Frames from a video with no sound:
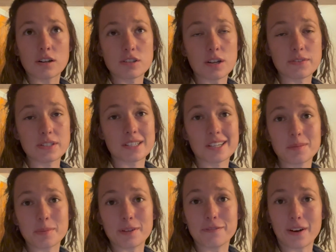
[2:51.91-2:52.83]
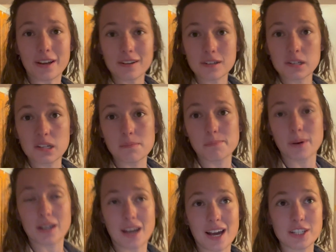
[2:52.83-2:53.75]
stuff isn't gonna be fired,
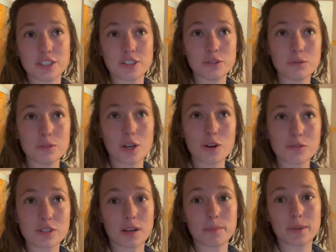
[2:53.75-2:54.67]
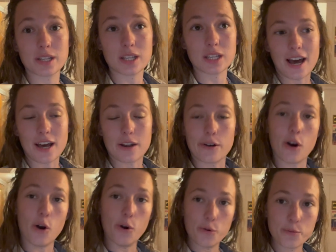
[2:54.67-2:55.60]
but I do know somebody at
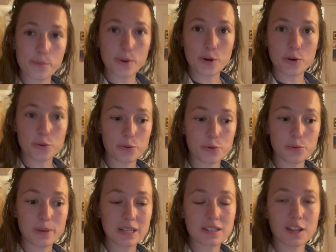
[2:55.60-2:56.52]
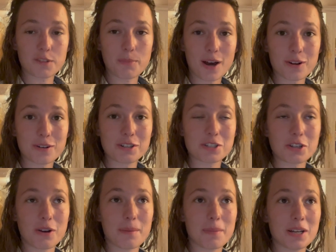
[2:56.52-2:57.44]
home who makes a lot of pottery, so
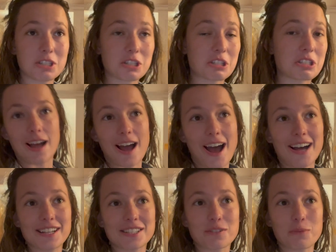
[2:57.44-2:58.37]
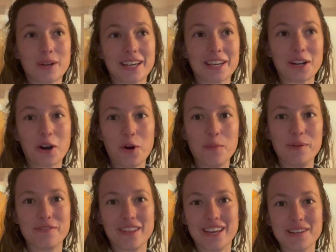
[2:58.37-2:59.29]
I might just ask when I get home
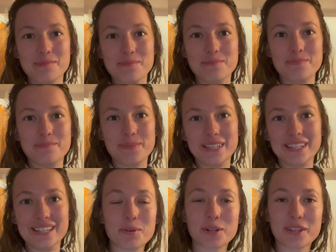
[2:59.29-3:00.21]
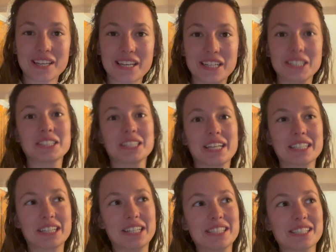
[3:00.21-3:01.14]
if they can be put in the kiln and
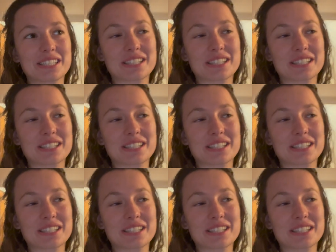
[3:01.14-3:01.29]
glazed.